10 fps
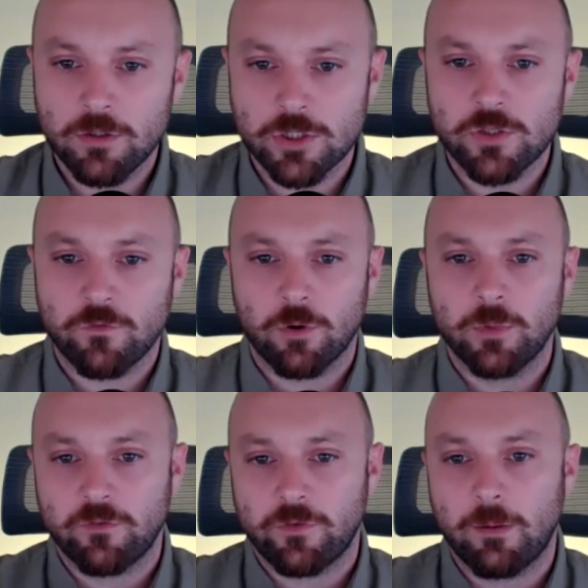just
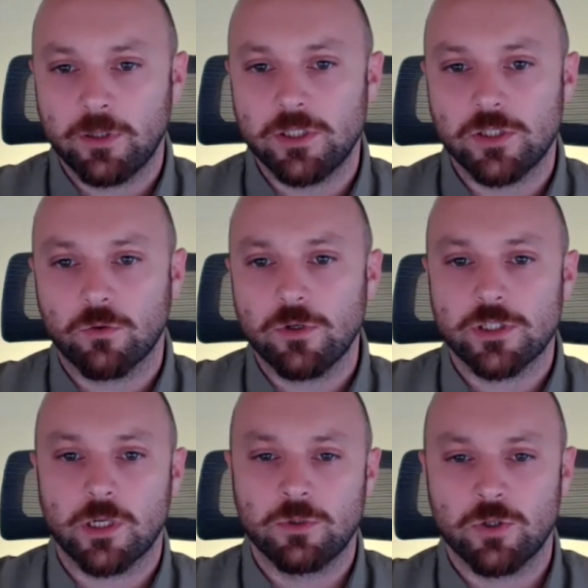from the family
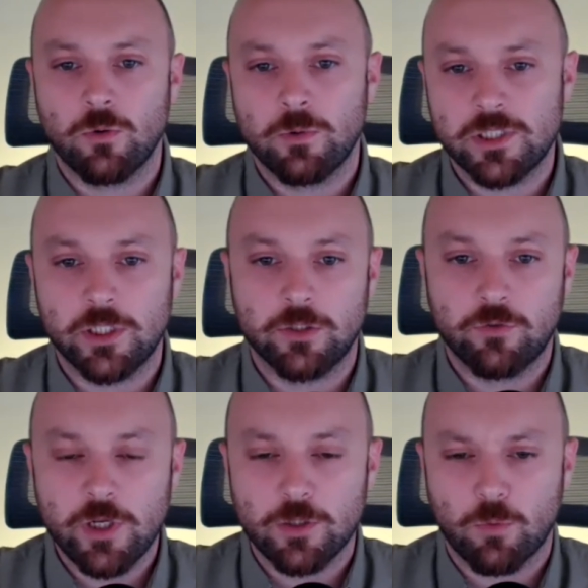stories, I was always
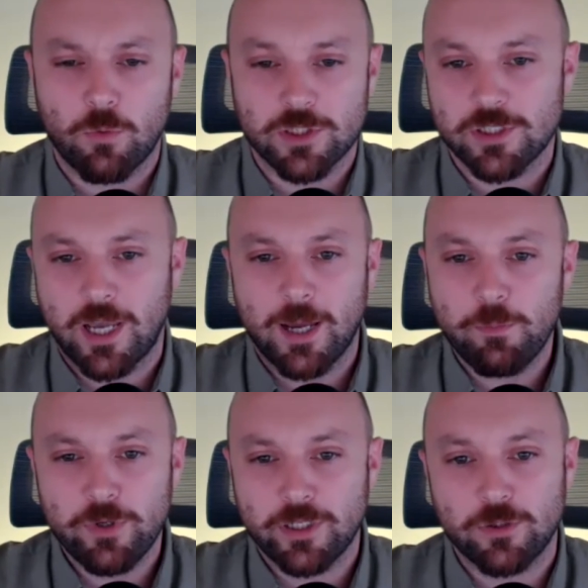intrigued what's
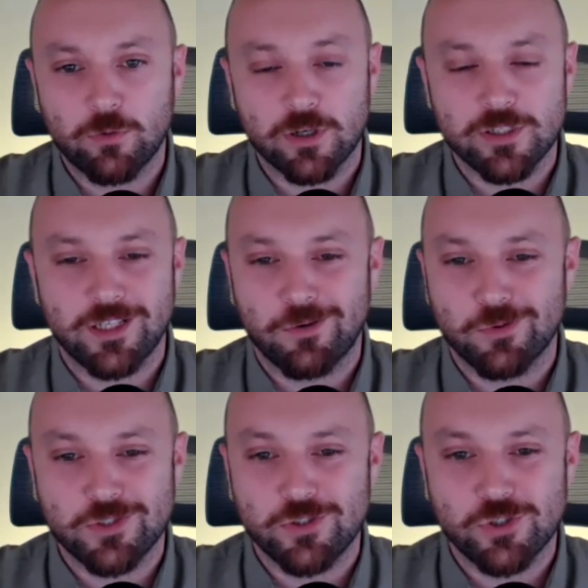happening to us, and I
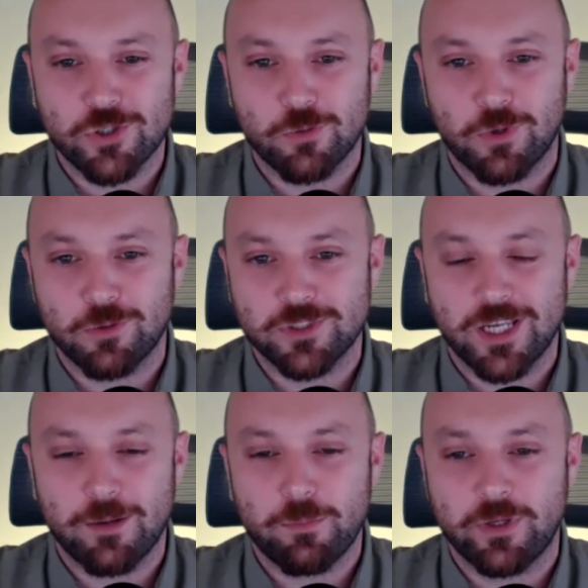wasn't sure what was
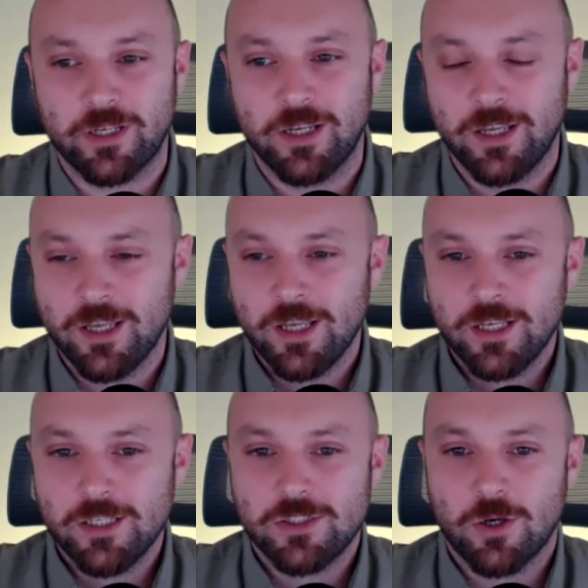happening.
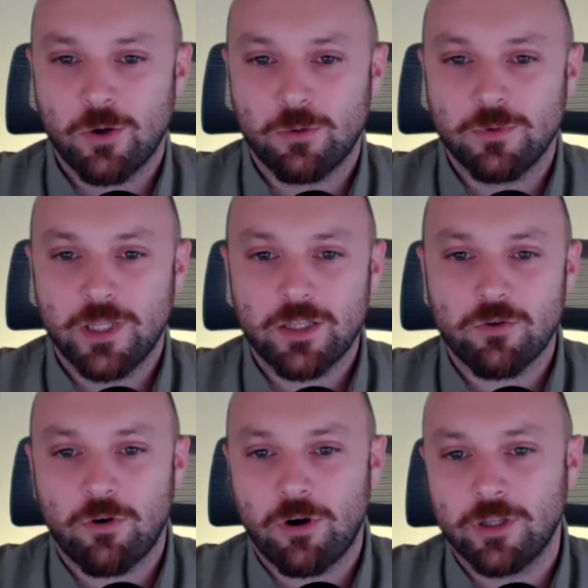So
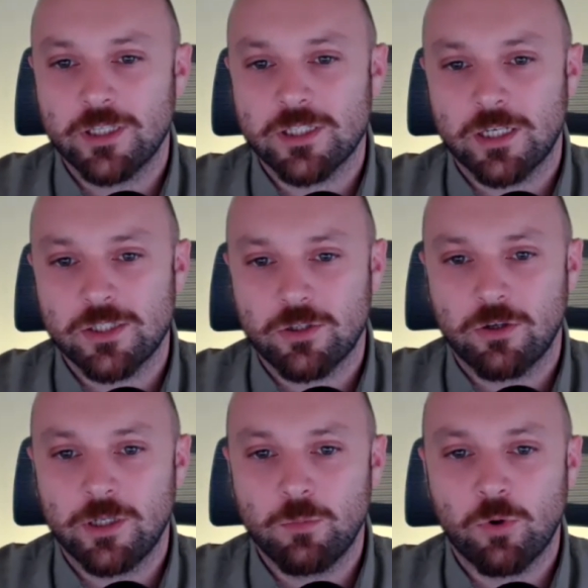later on, as I
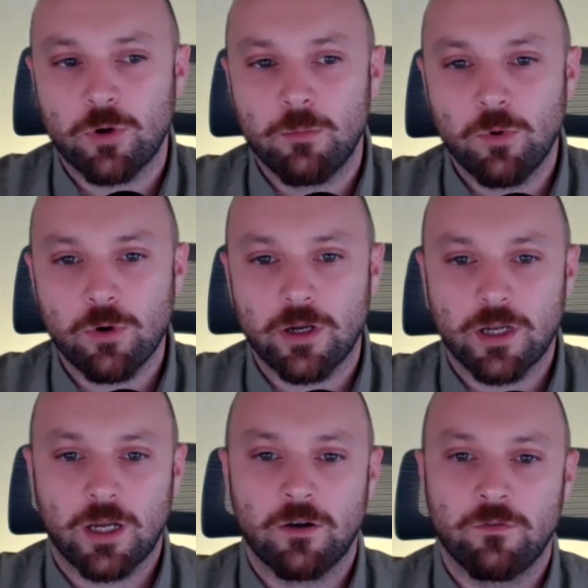studied more and more, I
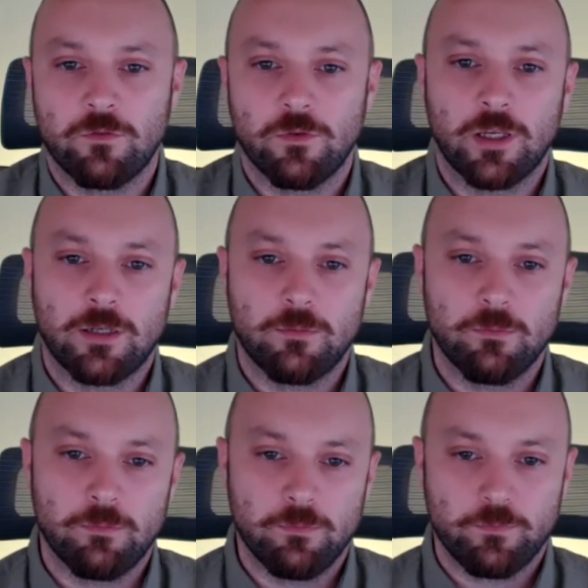kind of like
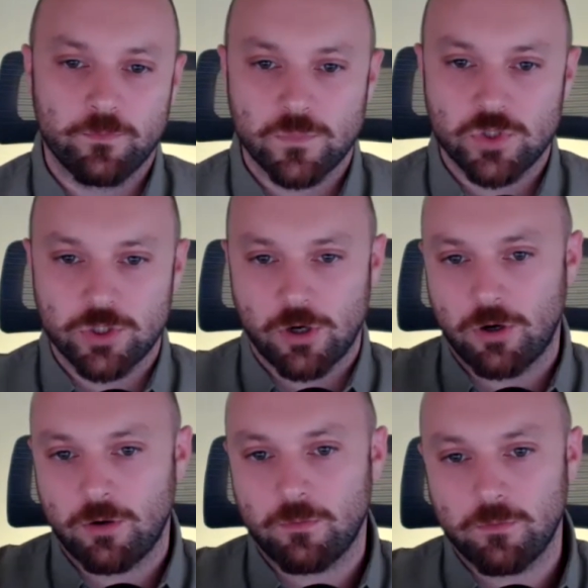
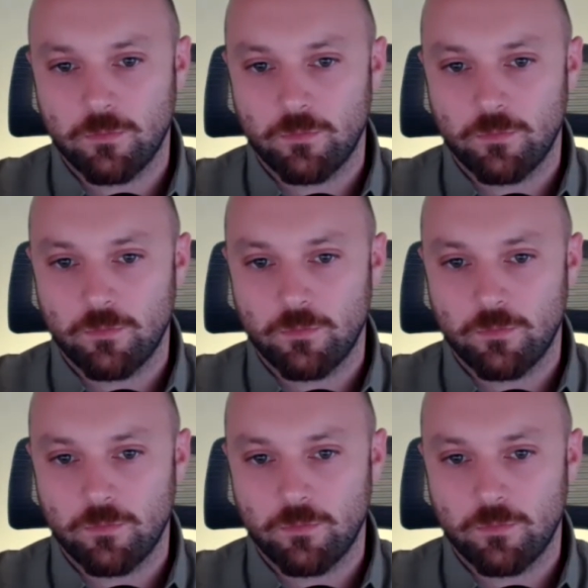saw